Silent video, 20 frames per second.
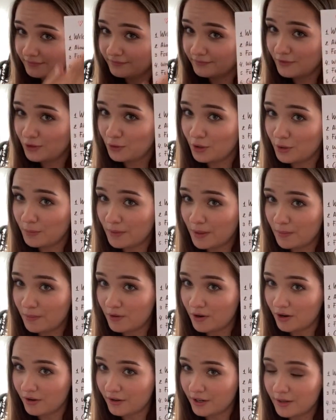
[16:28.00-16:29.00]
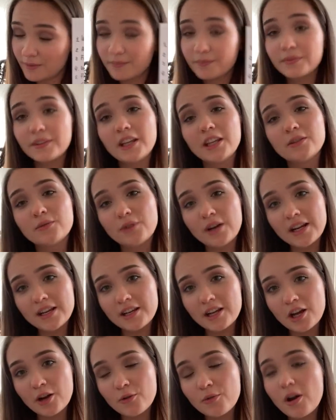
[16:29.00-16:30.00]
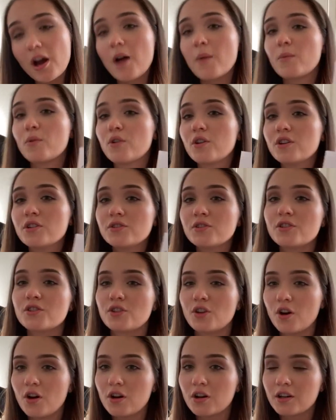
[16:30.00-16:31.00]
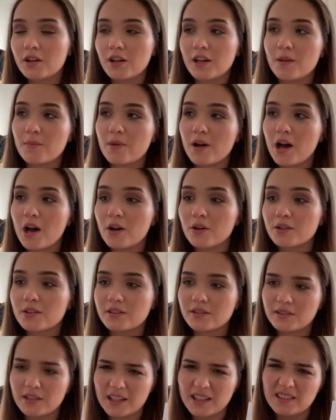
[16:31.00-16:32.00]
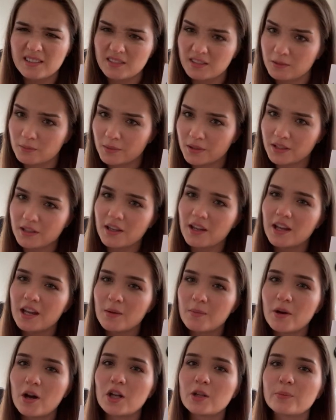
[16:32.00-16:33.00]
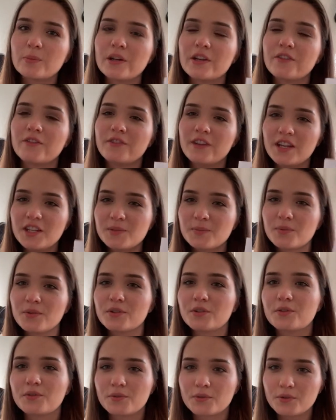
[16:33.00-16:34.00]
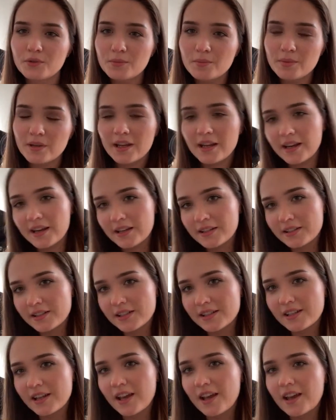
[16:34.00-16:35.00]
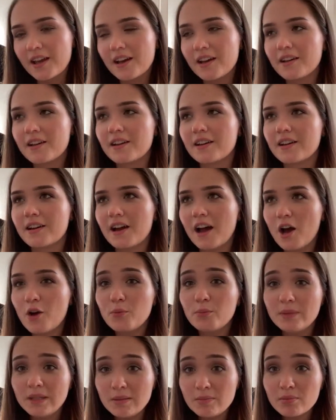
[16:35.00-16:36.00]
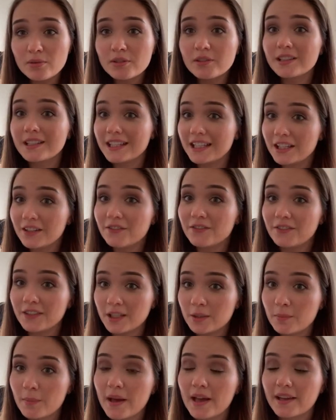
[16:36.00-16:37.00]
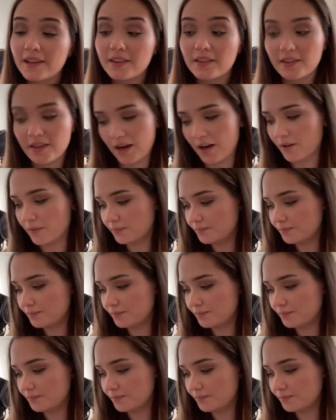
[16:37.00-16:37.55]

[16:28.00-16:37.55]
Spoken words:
during my program, and right now I'm going to talk about like a little bit about my Facebook group and how people give feedback there.